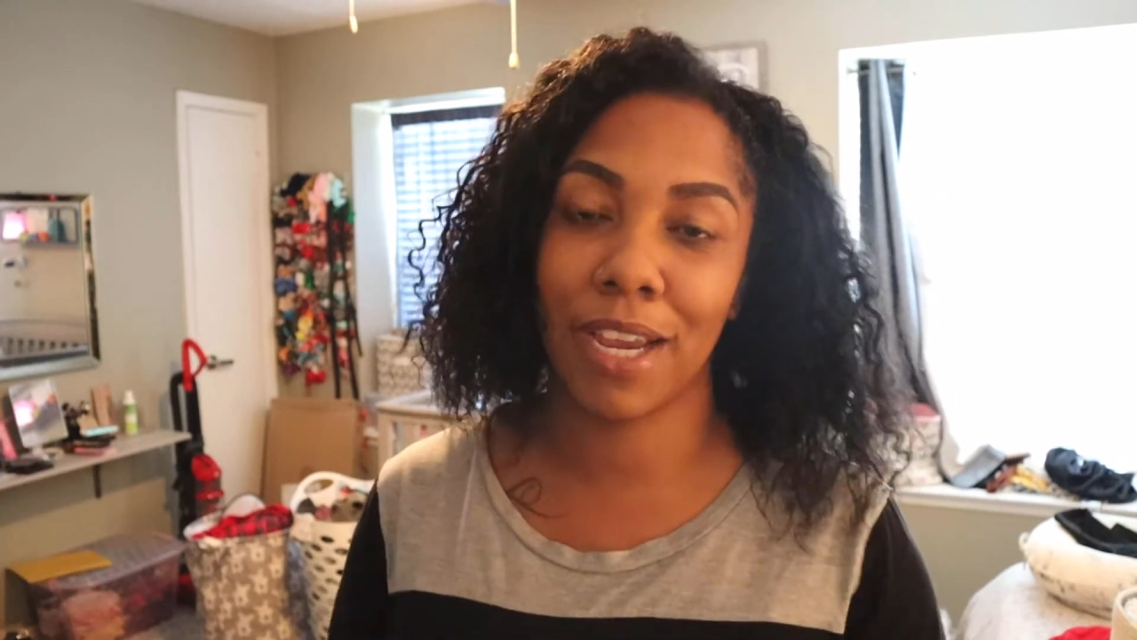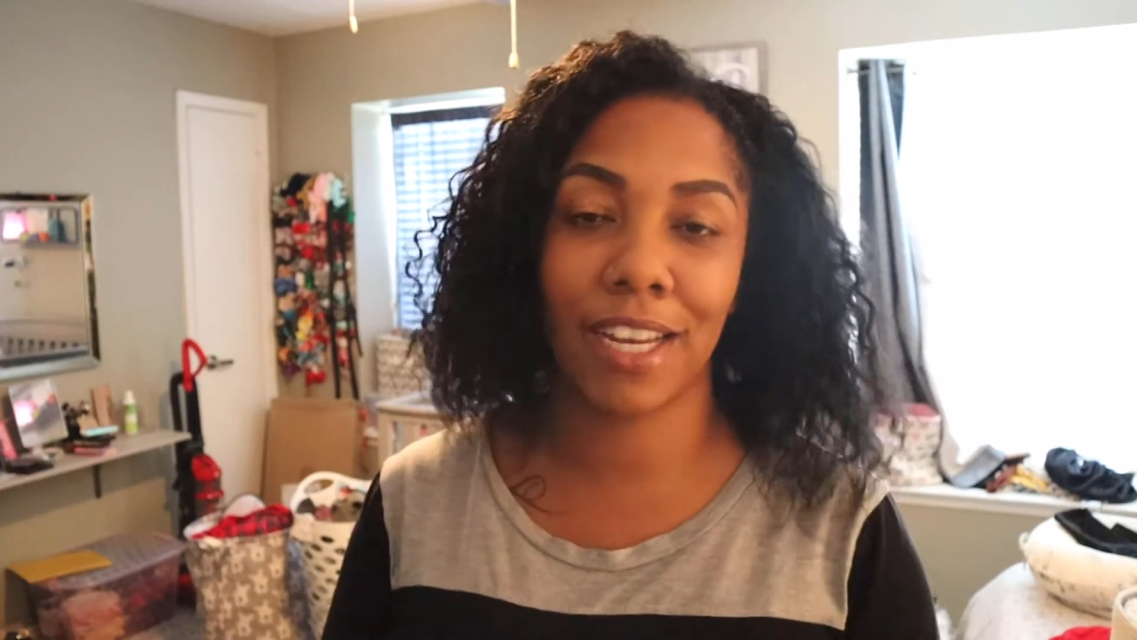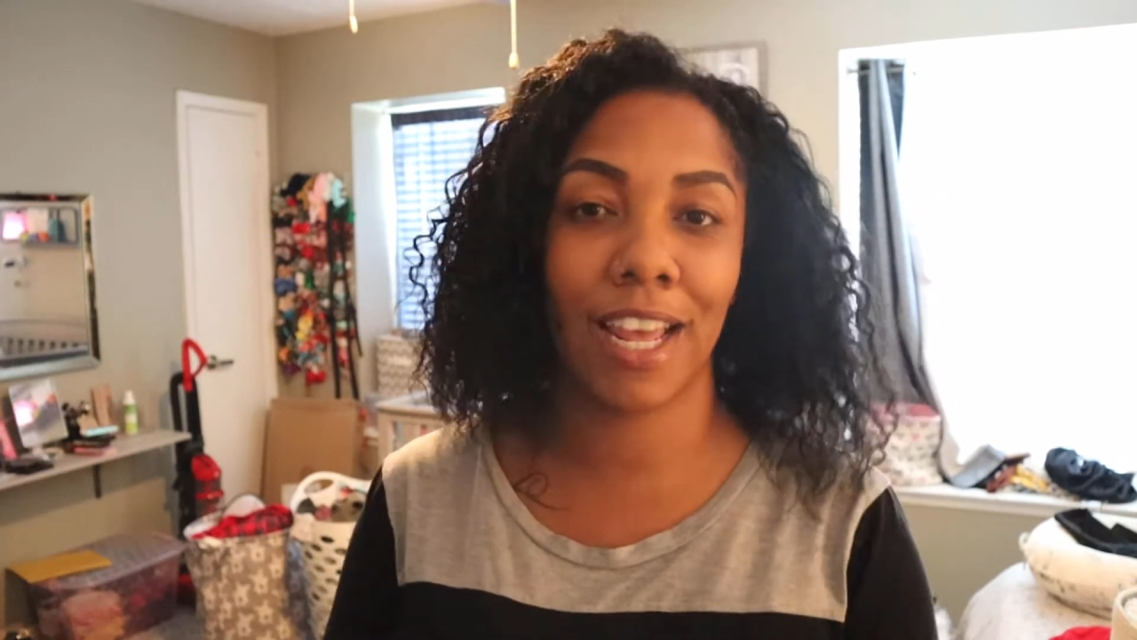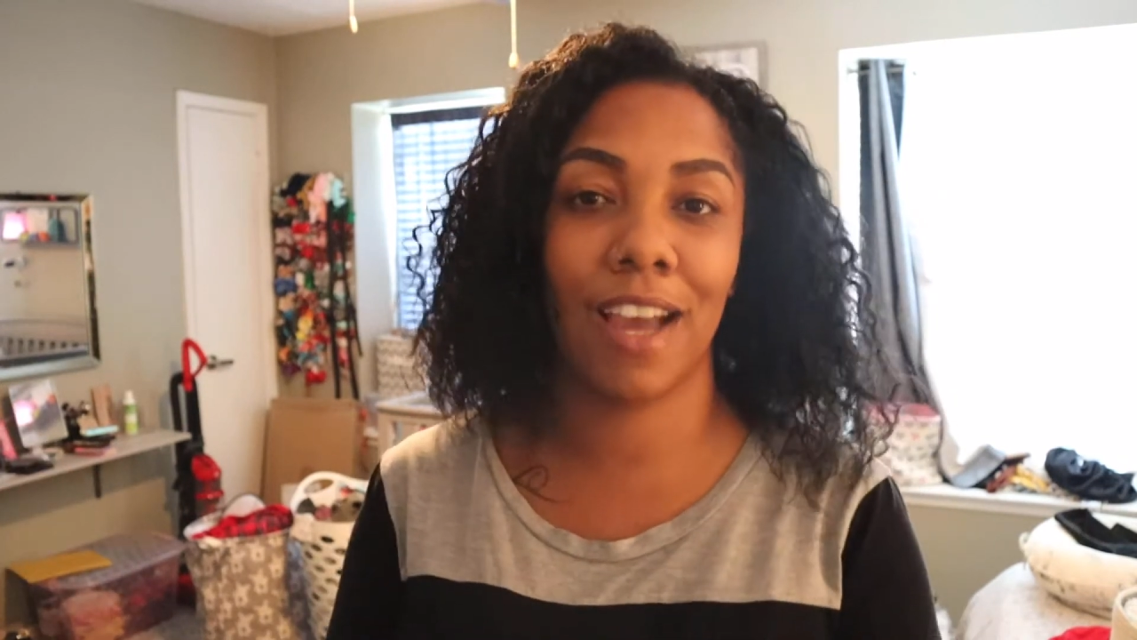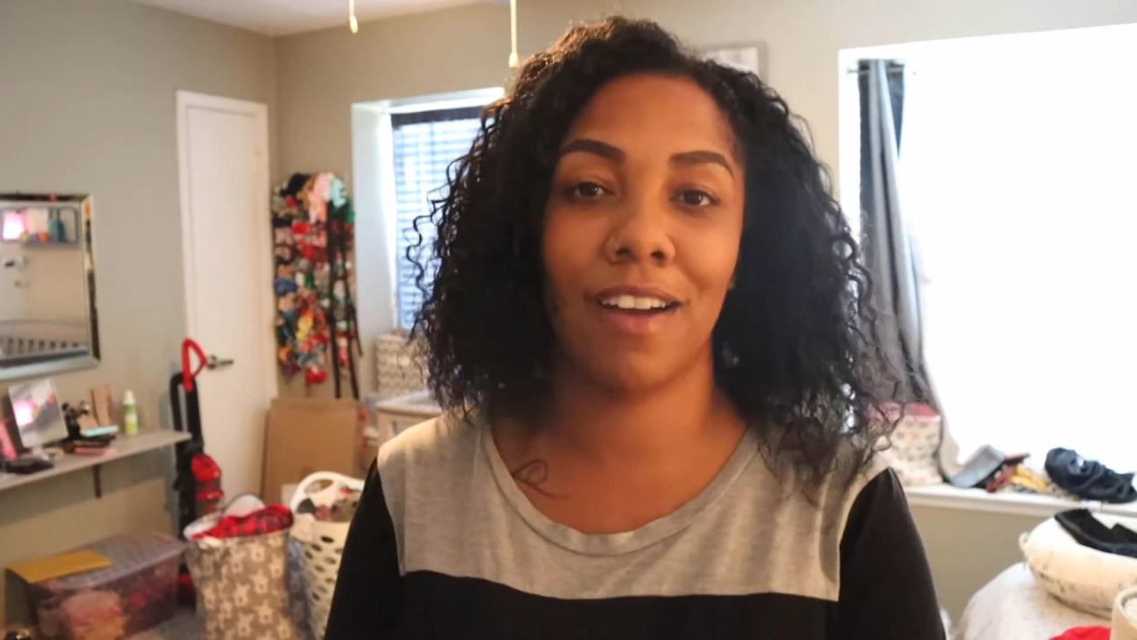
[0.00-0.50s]

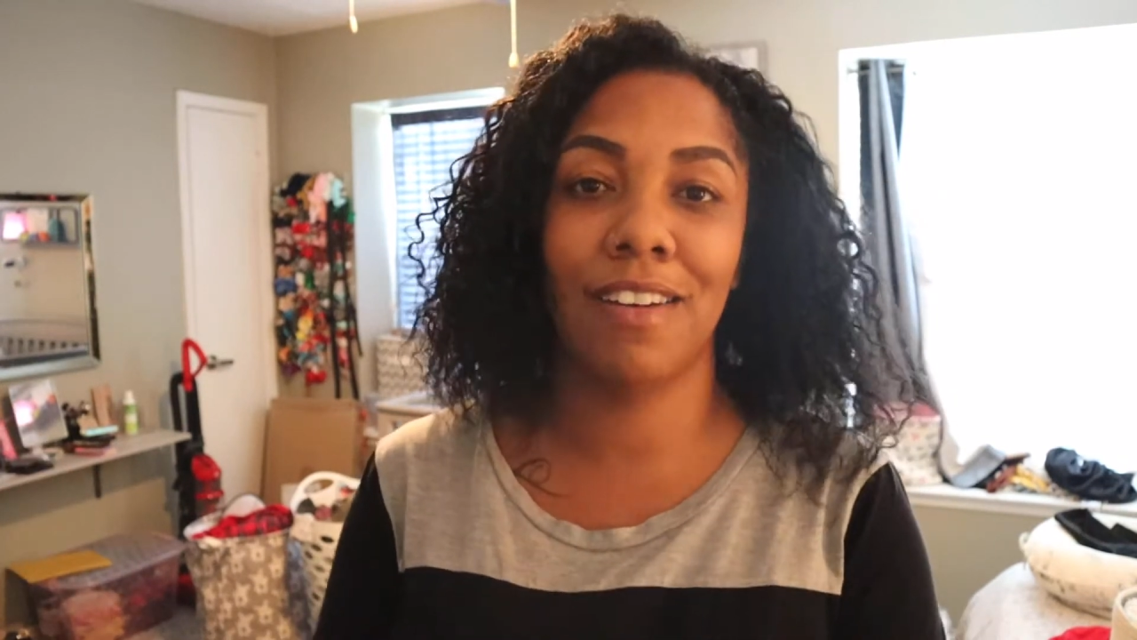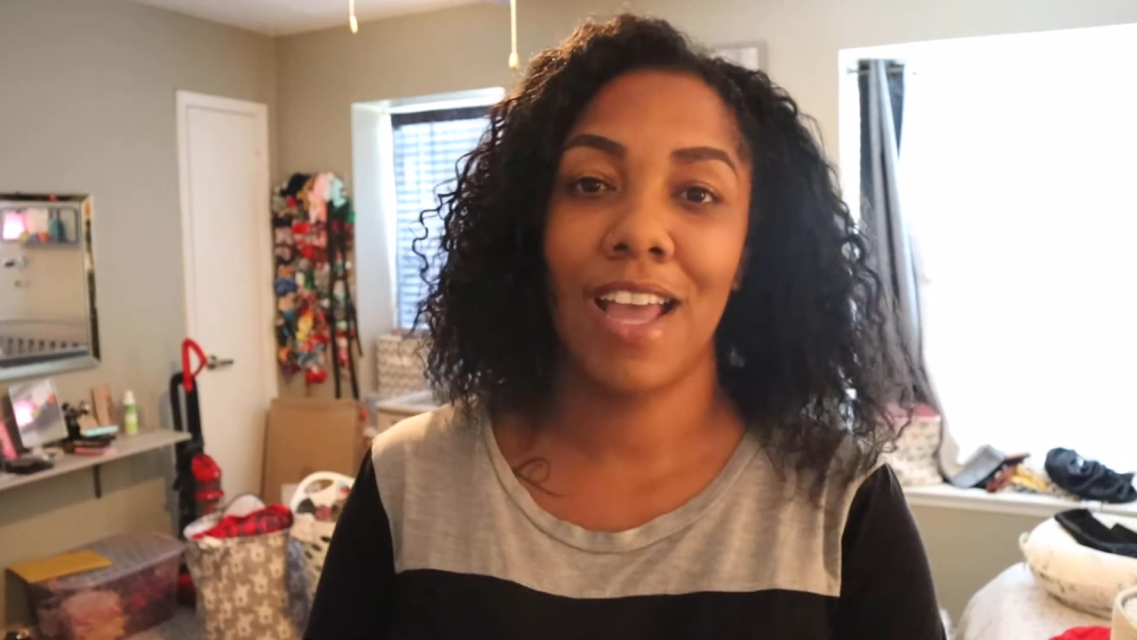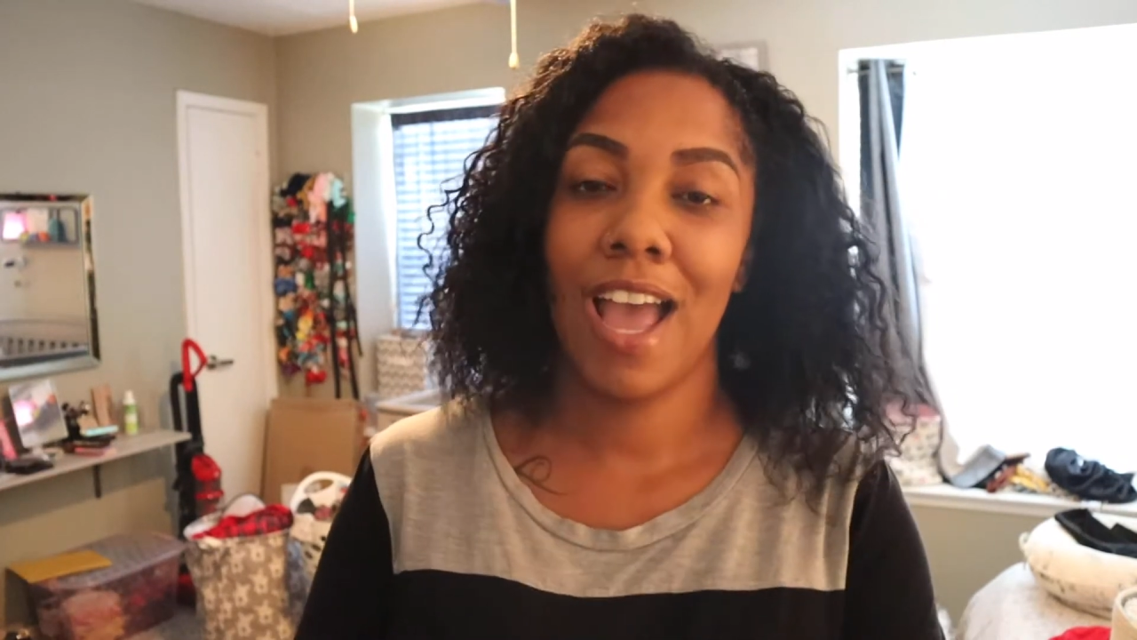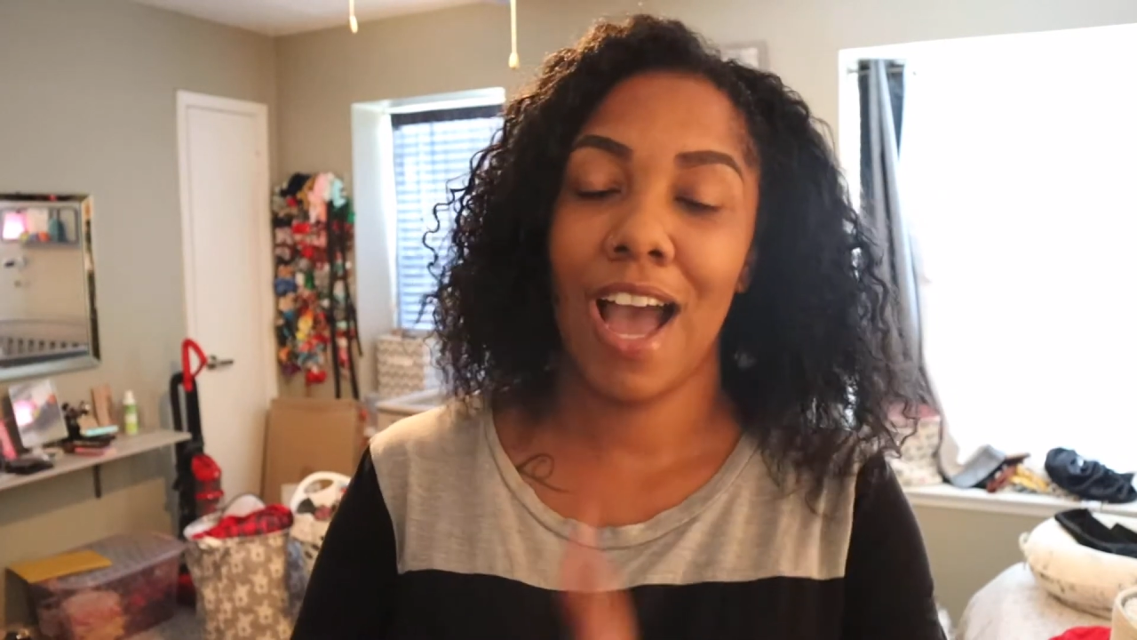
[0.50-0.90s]
right now.